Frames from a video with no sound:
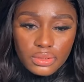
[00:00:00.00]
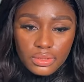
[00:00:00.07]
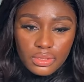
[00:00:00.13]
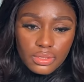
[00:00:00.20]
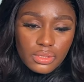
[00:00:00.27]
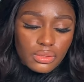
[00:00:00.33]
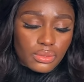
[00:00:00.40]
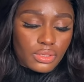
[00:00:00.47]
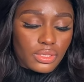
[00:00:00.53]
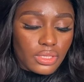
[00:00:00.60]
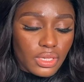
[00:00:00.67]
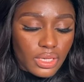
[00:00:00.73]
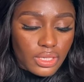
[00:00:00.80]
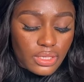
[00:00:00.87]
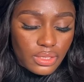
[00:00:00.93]
so the
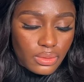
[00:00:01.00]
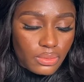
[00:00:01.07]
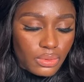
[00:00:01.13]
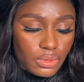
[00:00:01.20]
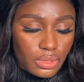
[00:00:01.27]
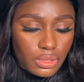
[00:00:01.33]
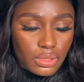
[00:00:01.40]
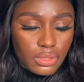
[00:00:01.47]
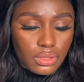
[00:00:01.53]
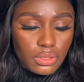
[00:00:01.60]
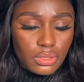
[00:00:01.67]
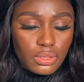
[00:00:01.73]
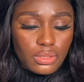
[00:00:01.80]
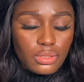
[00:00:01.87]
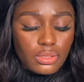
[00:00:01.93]
next one
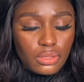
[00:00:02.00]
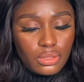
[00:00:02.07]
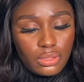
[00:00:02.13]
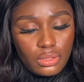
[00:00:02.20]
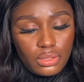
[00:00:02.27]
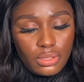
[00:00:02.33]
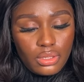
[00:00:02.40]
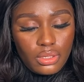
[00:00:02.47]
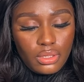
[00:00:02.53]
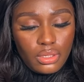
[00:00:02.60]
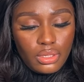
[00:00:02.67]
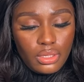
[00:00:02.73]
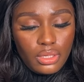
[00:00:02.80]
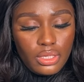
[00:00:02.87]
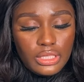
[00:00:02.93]
is
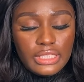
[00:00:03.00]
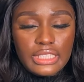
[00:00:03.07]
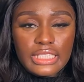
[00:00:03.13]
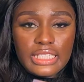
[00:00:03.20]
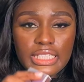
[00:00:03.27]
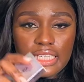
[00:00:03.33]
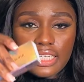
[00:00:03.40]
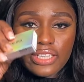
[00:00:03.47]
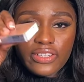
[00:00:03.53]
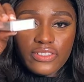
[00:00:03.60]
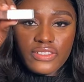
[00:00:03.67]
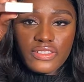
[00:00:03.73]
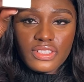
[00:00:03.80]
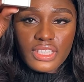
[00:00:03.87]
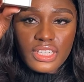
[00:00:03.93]

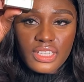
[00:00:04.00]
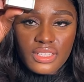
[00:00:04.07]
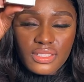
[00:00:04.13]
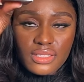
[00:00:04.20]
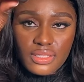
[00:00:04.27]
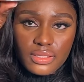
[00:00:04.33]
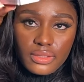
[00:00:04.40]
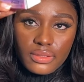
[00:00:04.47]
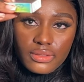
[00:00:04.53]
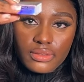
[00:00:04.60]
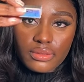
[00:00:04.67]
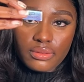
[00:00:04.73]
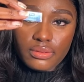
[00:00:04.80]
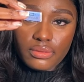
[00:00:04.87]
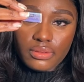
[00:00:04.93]
nail isle
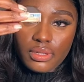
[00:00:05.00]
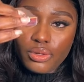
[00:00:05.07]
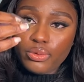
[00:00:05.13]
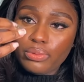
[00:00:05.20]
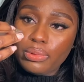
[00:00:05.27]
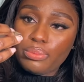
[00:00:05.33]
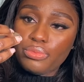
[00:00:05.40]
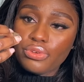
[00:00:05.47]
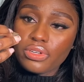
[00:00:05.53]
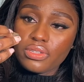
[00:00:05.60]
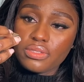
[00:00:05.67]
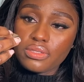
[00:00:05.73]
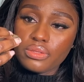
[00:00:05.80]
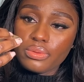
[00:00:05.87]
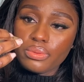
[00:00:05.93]
I hope I'm
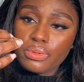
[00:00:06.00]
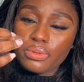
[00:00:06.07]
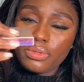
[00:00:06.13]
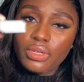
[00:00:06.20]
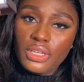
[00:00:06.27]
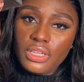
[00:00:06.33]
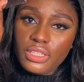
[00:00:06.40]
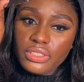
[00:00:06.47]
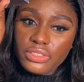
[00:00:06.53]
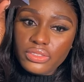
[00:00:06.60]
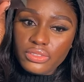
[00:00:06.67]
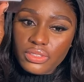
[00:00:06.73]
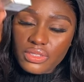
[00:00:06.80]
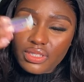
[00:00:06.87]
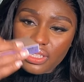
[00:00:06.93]
pronouncing it well. Nail
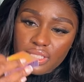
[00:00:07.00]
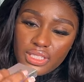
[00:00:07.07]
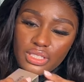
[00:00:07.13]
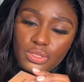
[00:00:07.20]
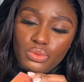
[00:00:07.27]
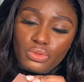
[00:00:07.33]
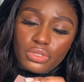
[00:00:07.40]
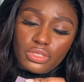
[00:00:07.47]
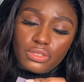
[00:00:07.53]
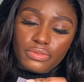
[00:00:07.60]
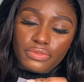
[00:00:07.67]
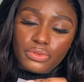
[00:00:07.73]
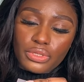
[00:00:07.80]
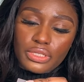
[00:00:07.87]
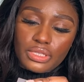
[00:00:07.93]
is, and this one is
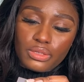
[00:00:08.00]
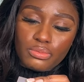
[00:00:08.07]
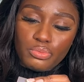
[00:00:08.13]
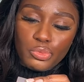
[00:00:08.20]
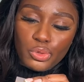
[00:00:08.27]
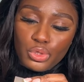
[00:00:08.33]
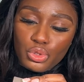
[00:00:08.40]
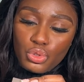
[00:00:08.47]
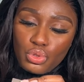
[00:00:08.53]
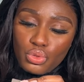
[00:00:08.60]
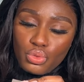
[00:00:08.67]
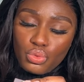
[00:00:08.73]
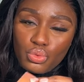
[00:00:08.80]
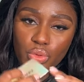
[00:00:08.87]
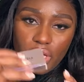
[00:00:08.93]
14.2
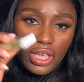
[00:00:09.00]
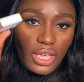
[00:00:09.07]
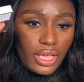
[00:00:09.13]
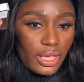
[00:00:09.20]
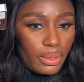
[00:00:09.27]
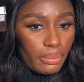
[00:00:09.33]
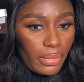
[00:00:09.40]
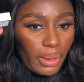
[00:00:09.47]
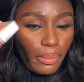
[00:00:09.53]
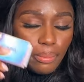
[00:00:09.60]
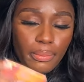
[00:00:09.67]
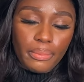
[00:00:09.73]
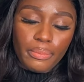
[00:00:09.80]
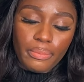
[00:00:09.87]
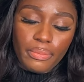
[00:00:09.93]

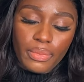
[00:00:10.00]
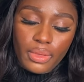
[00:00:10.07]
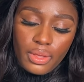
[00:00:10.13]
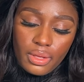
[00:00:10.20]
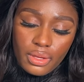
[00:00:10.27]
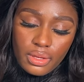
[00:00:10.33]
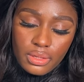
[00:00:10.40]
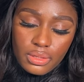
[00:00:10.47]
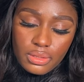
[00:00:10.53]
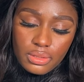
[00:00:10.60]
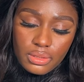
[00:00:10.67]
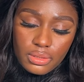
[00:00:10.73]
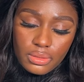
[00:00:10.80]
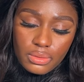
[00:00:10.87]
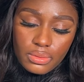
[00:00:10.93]
mm.
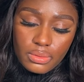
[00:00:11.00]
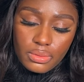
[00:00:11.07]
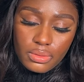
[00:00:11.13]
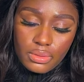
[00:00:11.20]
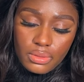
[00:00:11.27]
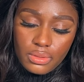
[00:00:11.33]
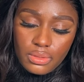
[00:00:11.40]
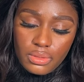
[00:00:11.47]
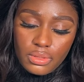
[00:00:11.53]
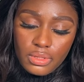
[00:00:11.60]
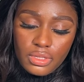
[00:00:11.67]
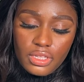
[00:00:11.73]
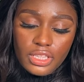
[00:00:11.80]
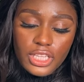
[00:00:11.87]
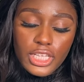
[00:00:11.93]
So
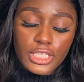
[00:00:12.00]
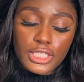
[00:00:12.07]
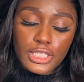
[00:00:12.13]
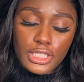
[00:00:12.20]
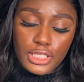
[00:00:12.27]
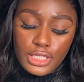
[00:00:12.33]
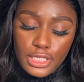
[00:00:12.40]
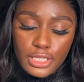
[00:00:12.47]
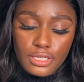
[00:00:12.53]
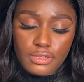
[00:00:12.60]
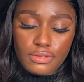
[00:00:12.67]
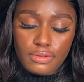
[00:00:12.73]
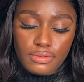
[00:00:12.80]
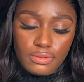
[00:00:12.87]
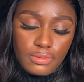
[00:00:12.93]
let's see.
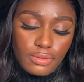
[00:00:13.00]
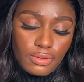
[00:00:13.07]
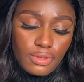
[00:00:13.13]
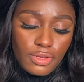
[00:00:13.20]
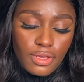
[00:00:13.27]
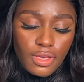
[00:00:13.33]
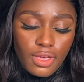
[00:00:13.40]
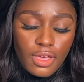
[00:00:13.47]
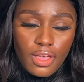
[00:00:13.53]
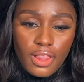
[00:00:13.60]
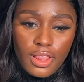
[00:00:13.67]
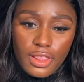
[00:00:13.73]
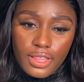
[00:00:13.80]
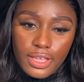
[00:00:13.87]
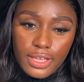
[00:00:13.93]

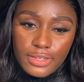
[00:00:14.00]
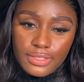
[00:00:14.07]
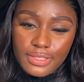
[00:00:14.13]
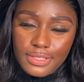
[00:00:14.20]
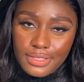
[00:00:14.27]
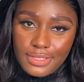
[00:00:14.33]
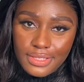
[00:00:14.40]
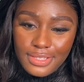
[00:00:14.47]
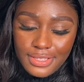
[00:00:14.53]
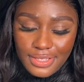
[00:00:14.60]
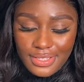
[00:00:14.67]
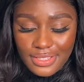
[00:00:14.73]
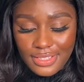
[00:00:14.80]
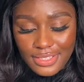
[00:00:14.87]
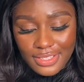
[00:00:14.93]
Let us see.